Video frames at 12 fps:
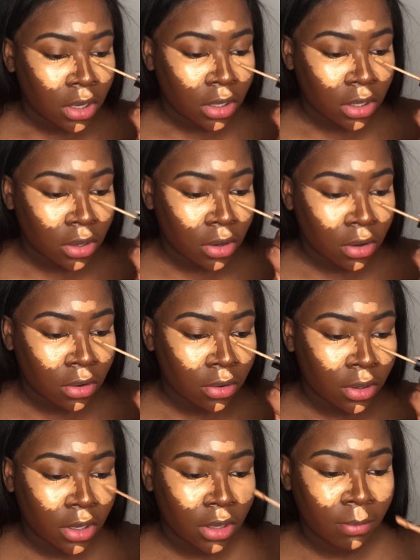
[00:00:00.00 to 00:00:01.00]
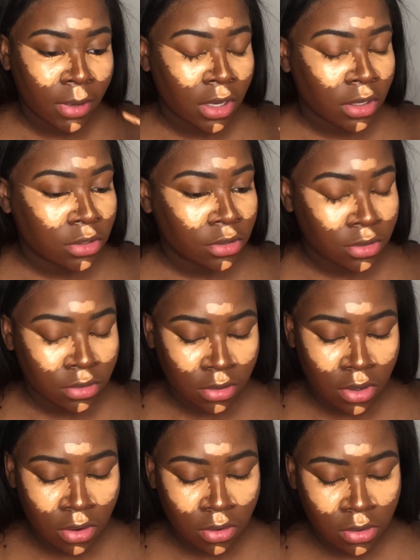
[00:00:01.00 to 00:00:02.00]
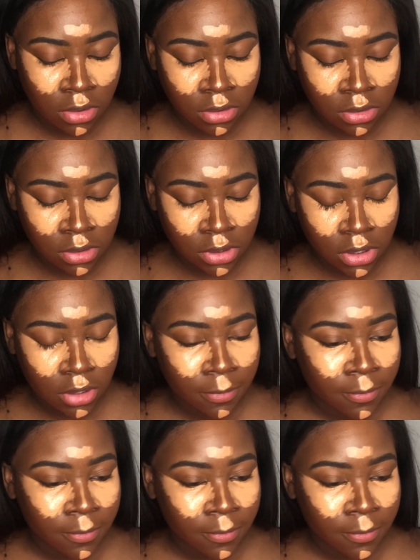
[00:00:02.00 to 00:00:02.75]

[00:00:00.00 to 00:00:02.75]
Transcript: and my goals.